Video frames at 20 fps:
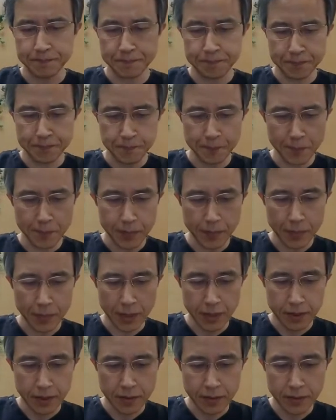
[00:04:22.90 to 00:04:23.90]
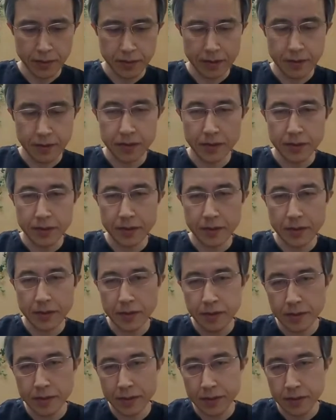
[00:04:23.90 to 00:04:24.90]

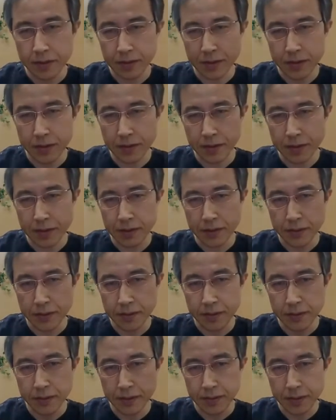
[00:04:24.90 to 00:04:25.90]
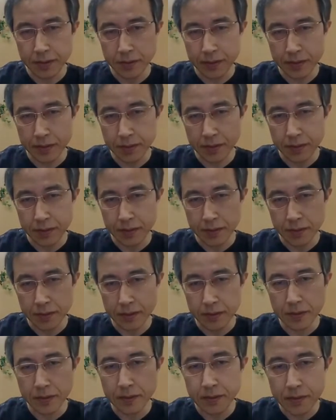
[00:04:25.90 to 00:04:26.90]

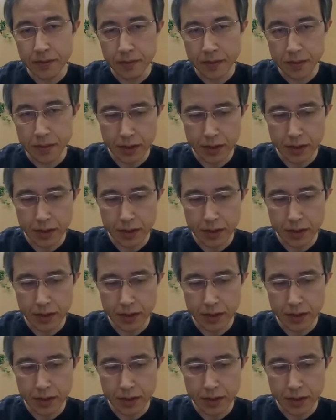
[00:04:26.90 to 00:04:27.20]
[no speech]